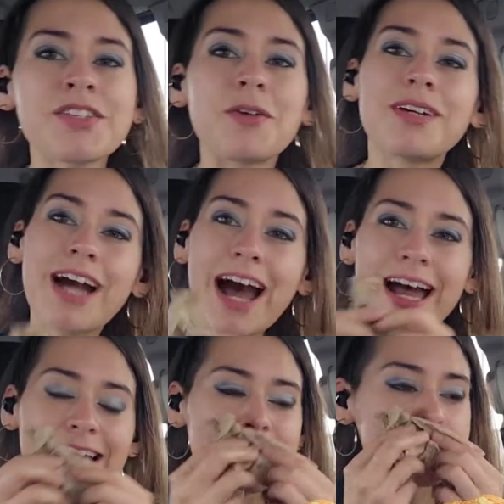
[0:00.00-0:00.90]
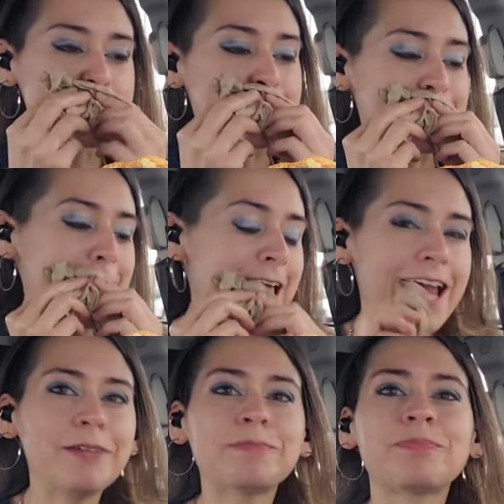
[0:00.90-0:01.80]
So guys,
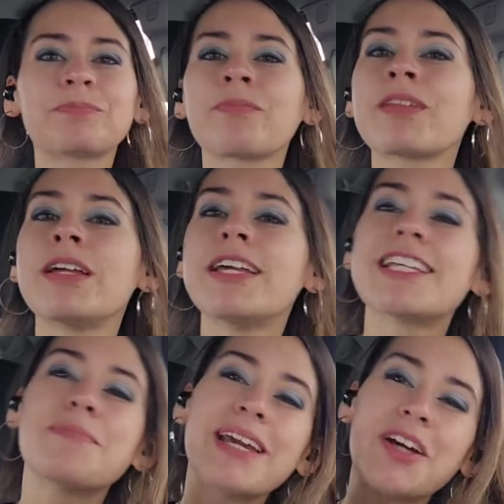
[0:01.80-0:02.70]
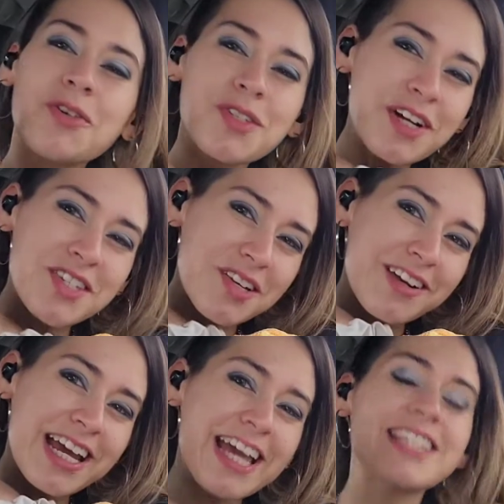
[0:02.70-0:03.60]
today is my
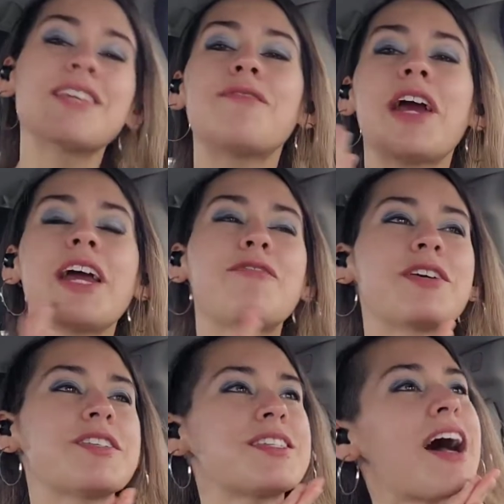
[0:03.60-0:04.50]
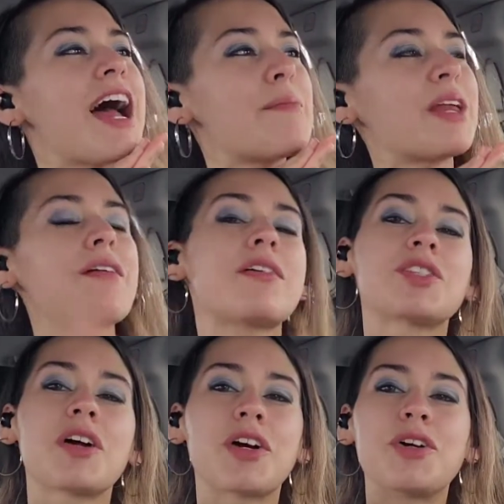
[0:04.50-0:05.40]
Ghostversary. It's the very first time that I ever
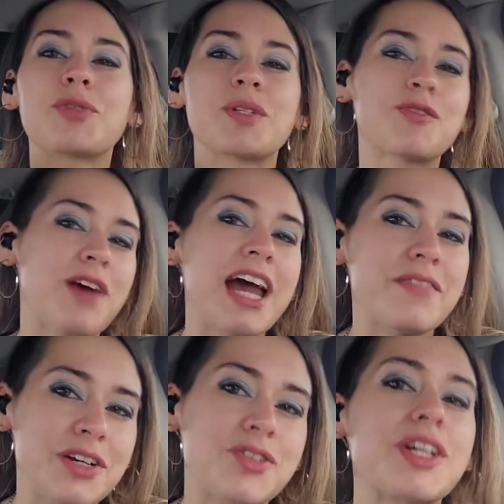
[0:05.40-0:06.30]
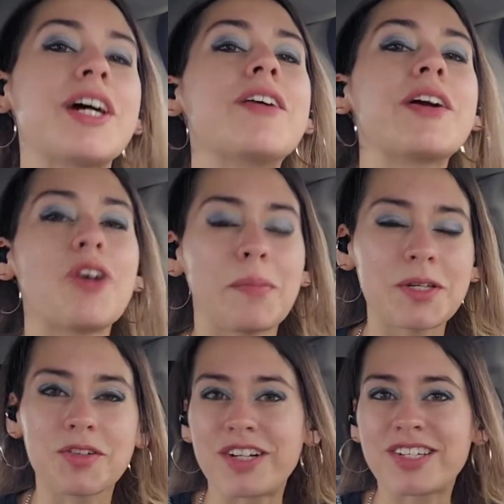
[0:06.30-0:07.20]
saw ghosts was 5 years ago in
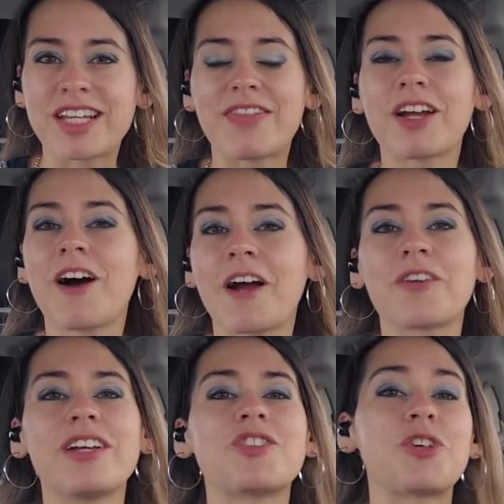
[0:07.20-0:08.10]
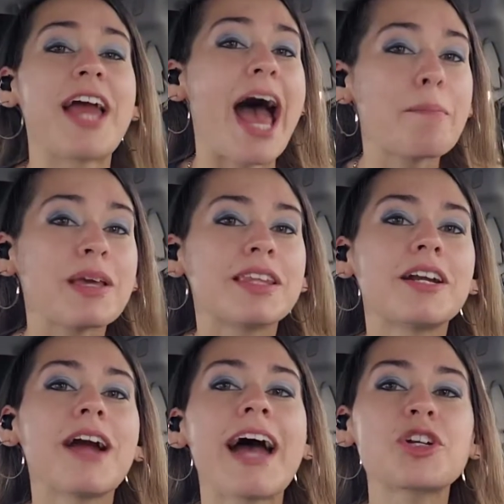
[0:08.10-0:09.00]
Corpus Christi at the Concrete Street
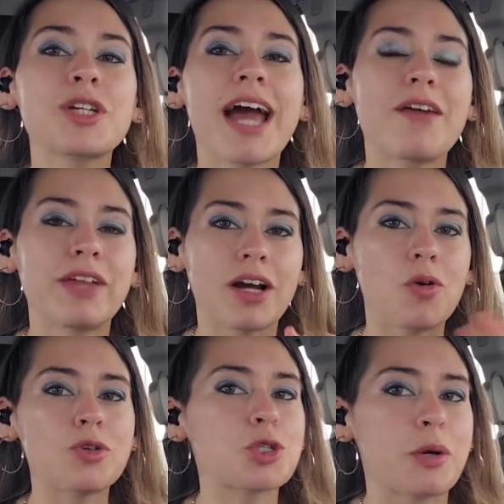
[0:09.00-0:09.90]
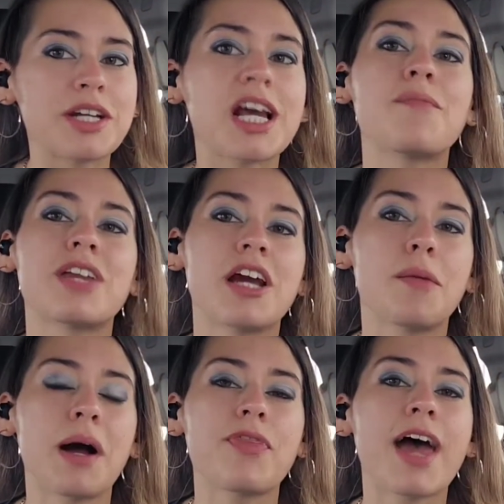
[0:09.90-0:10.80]
Amphitheater. I actually have like a whole story time video
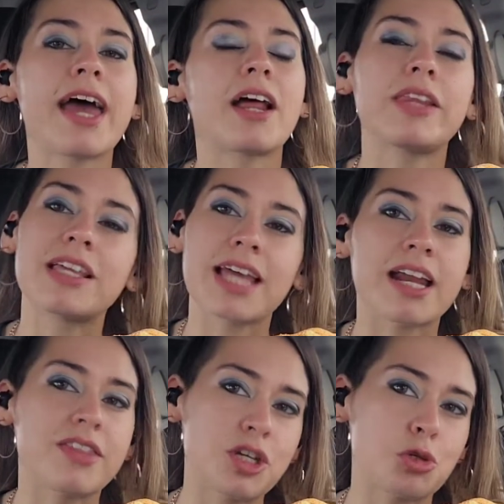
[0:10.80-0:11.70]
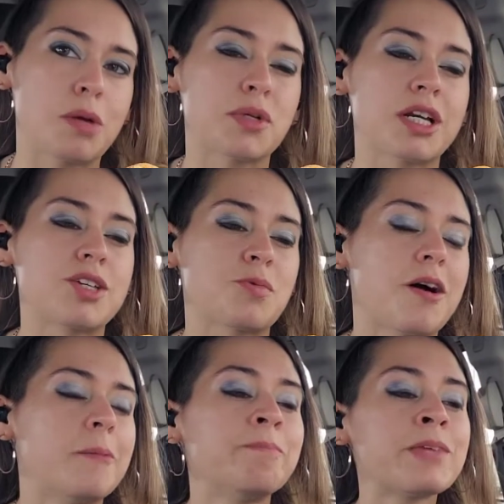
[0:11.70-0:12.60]
about that and I'll link that in the description
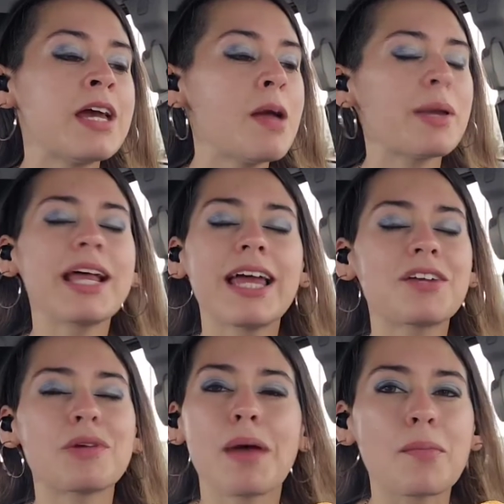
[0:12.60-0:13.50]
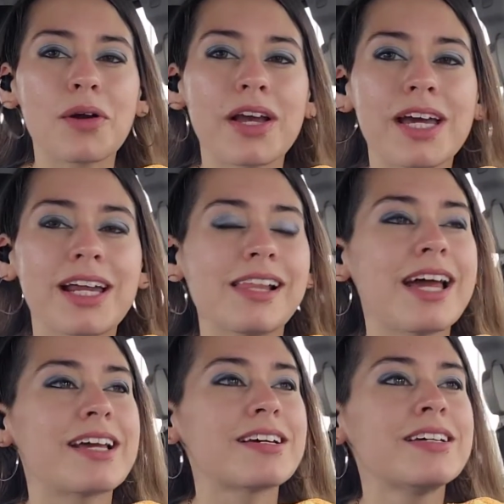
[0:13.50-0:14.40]
well. But I like remembering it. I
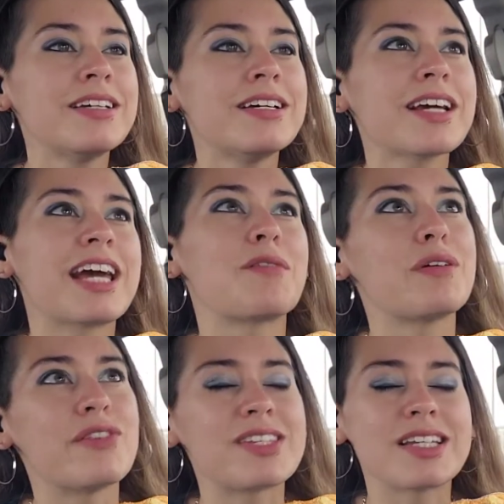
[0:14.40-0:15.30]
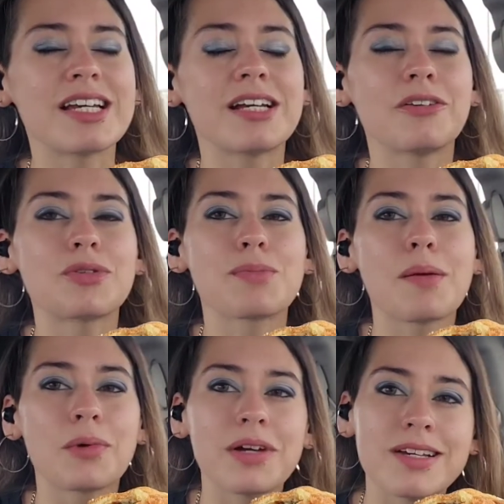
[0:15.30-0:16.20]
like kind of revisiting those
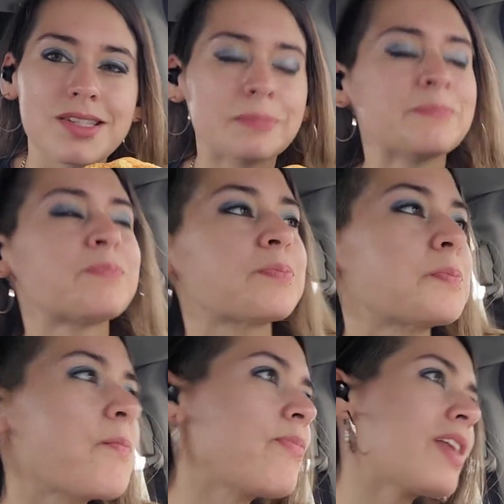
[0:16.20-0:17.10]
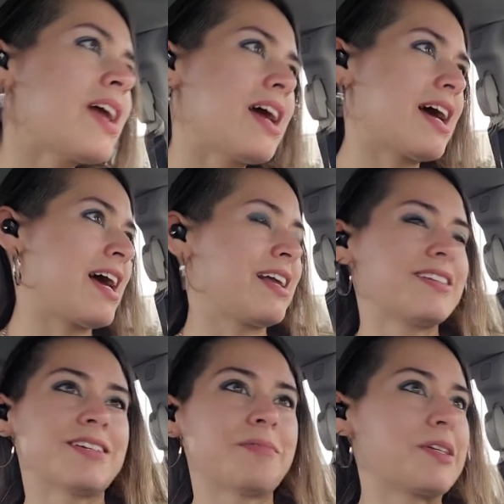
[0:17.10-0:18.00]
memories.
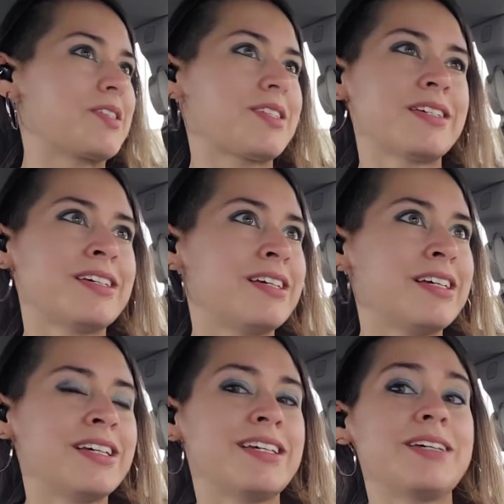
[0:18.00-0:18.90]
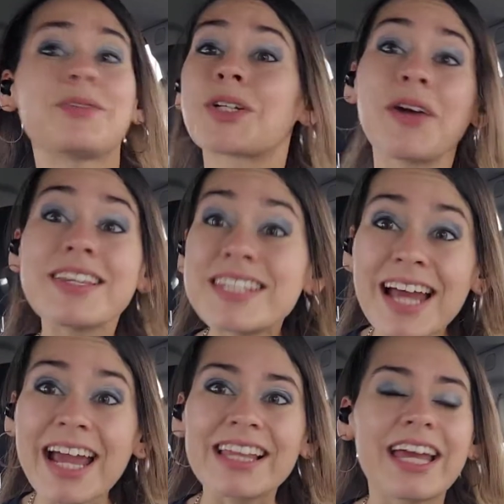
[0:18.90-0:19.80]
And it was a crazy
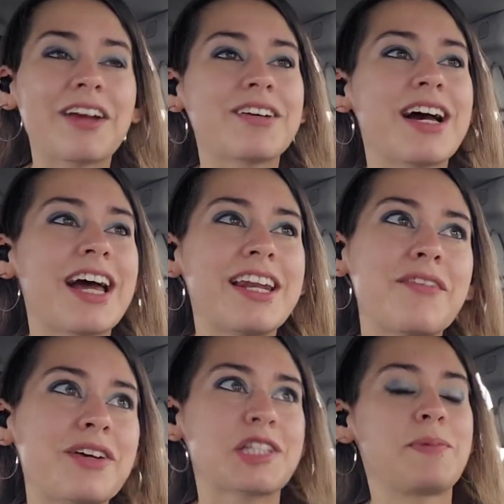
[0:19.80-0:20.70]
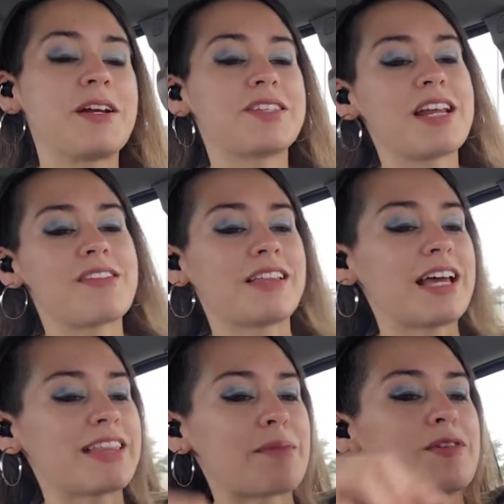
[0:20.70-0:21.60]
night. Like I had never experienced anything
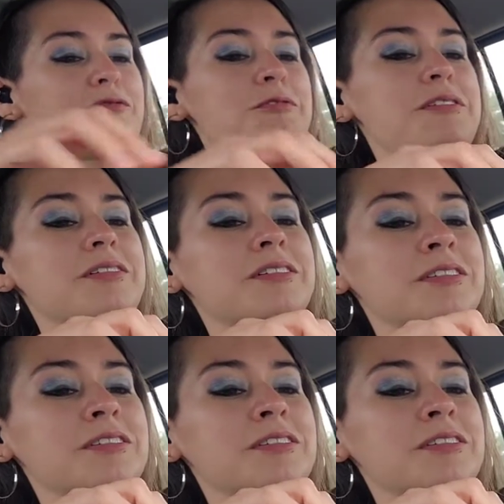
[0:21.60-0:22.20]
like that before.